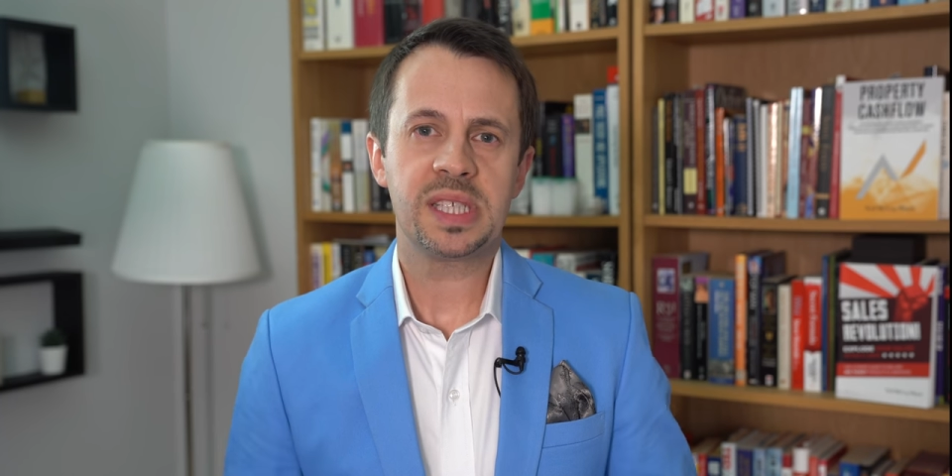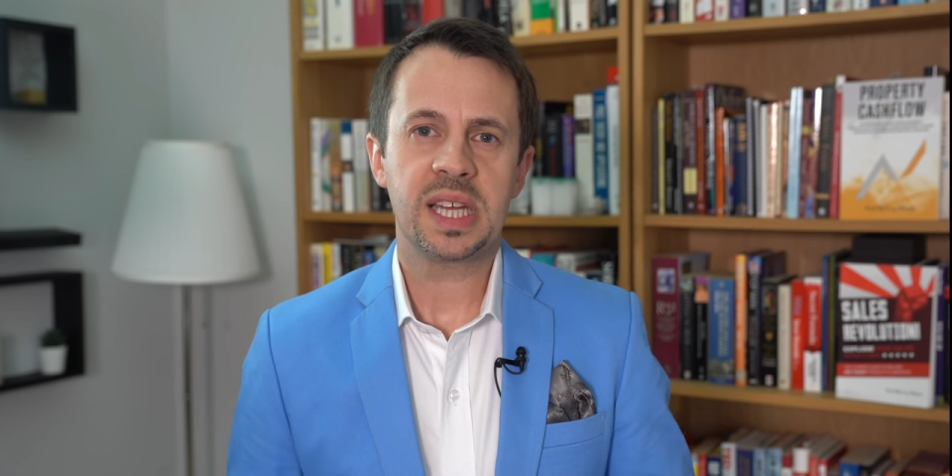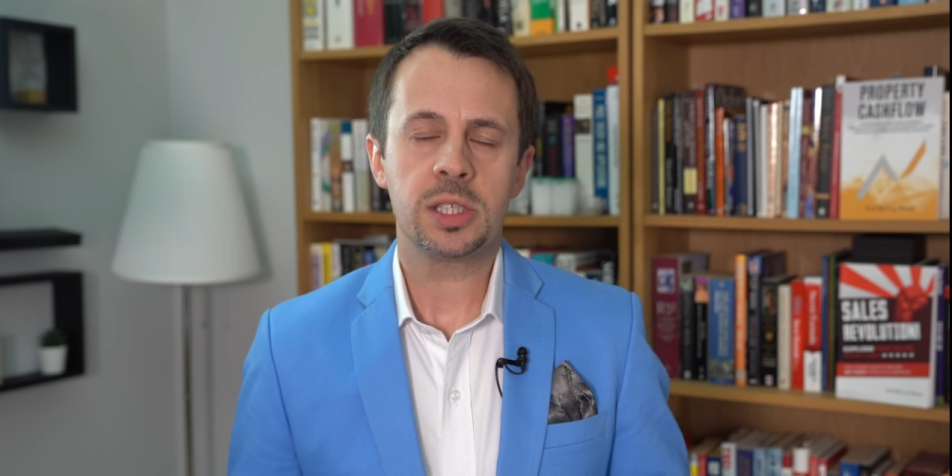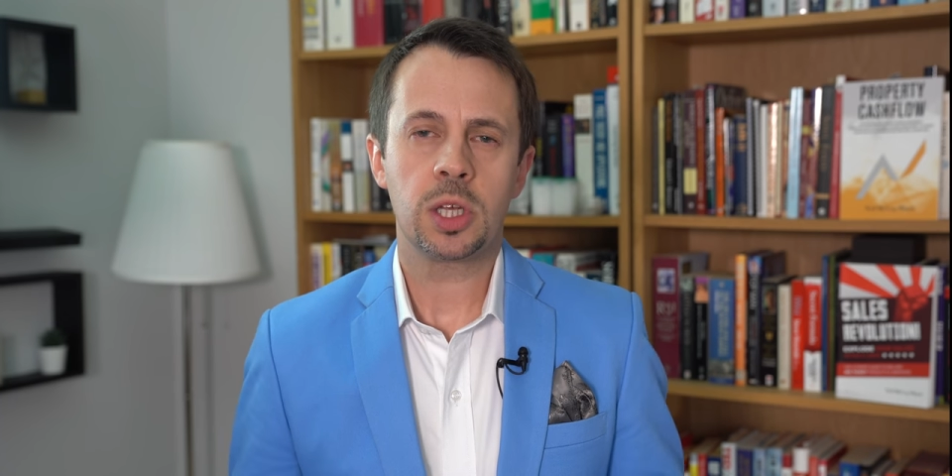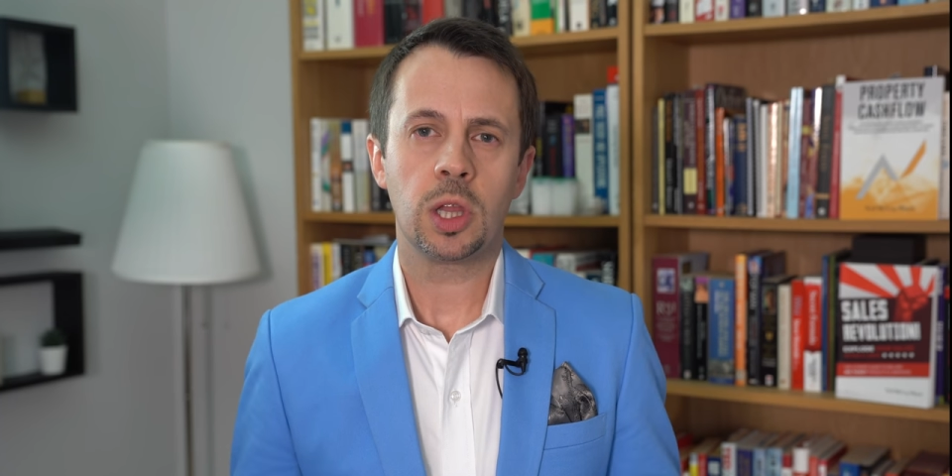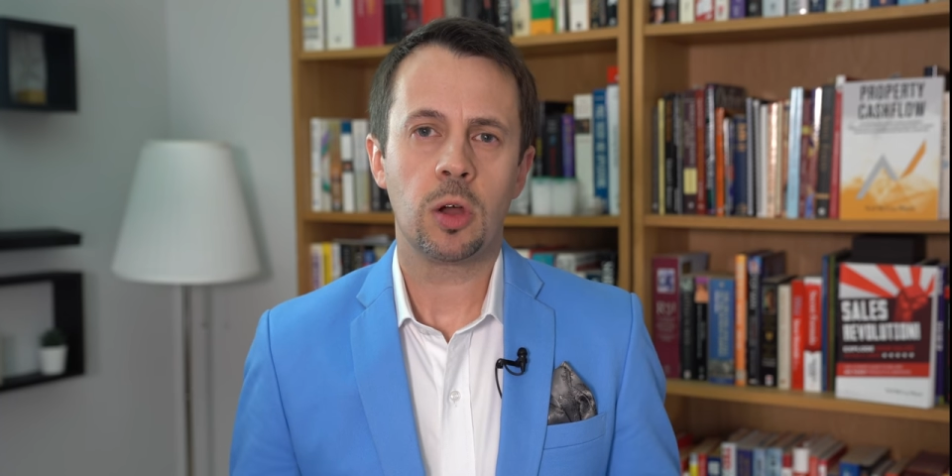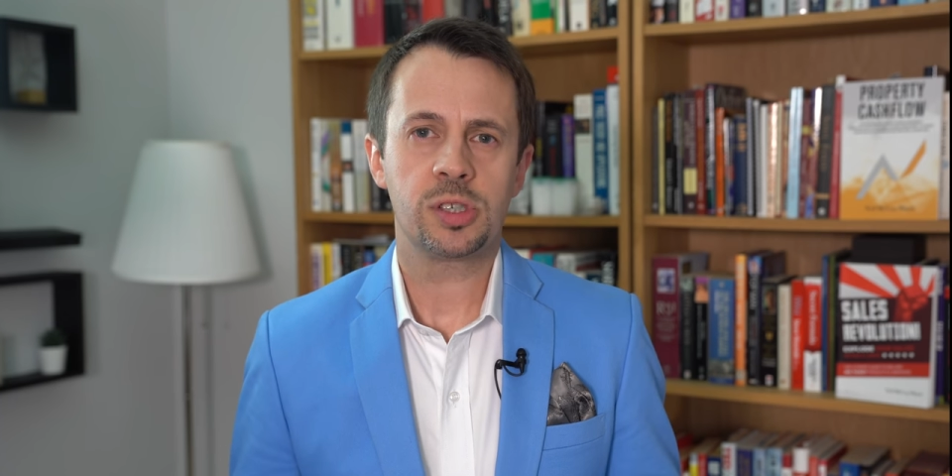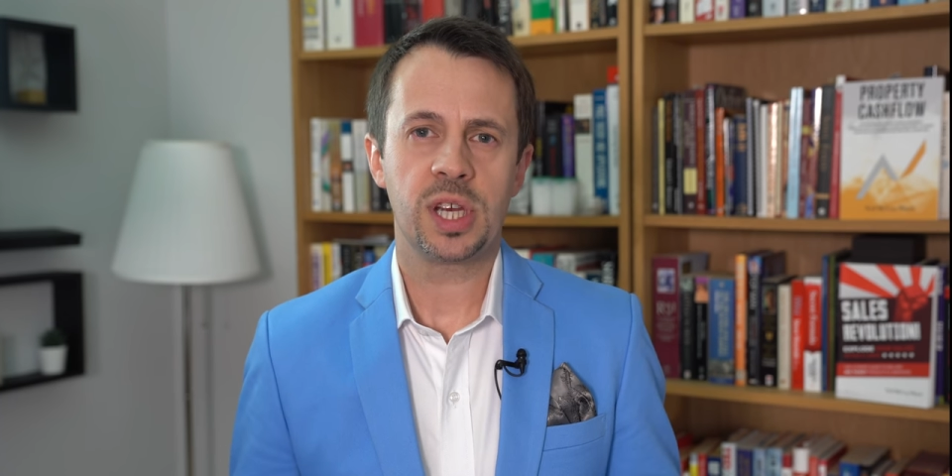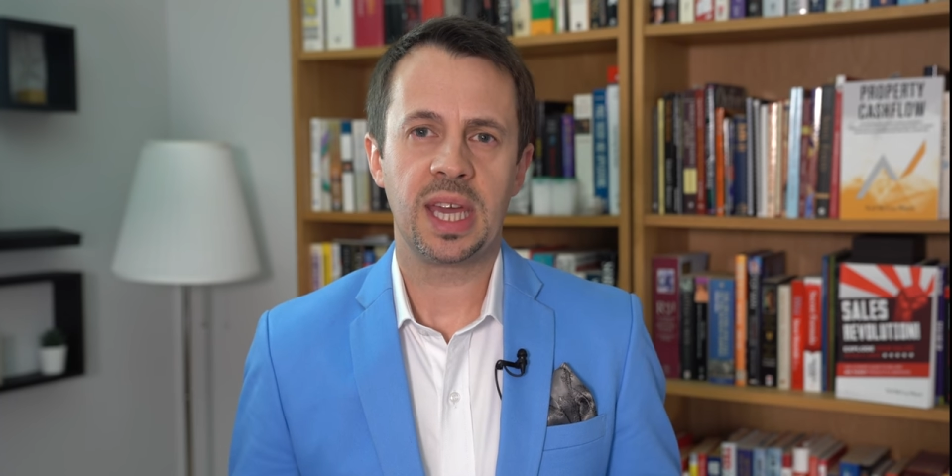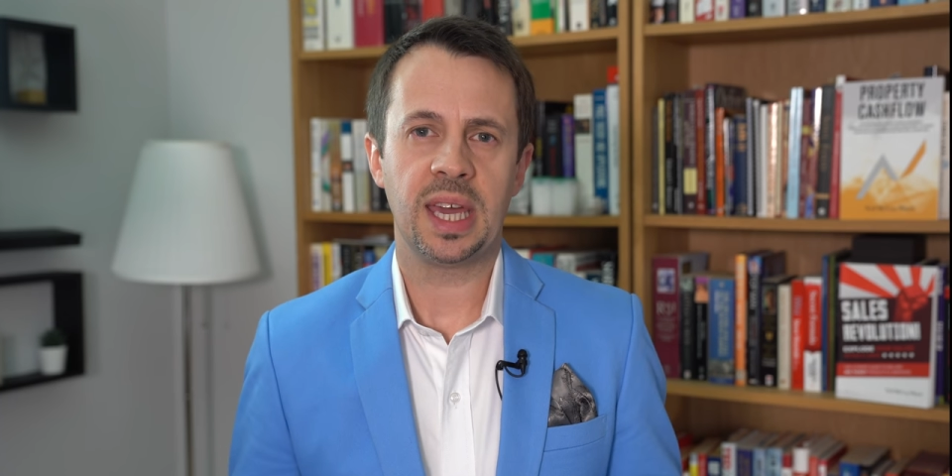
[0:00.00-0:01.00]
sense and
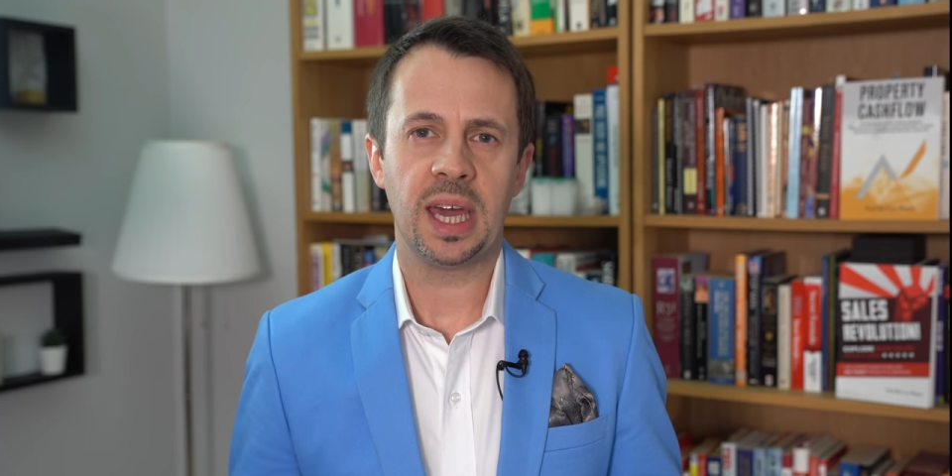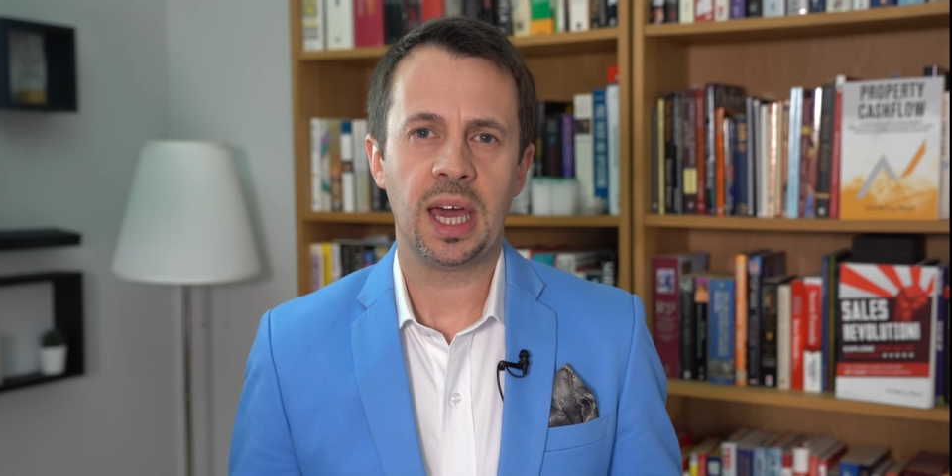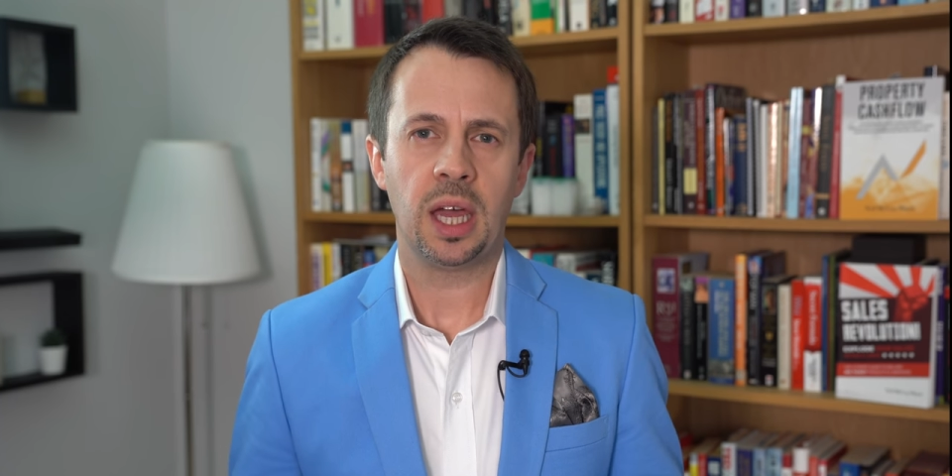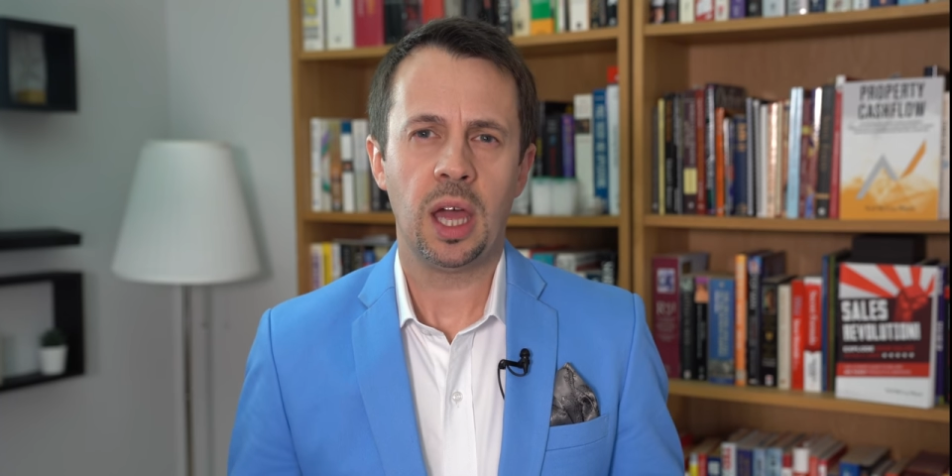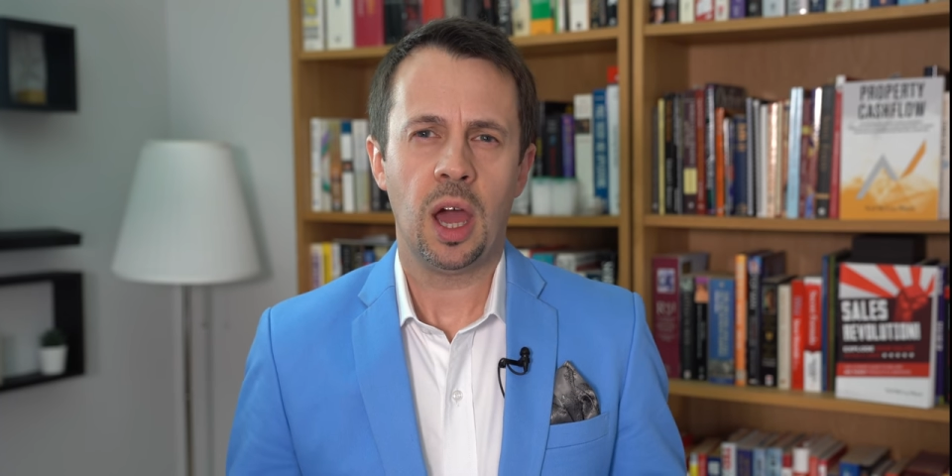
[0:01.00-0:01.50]
logic here,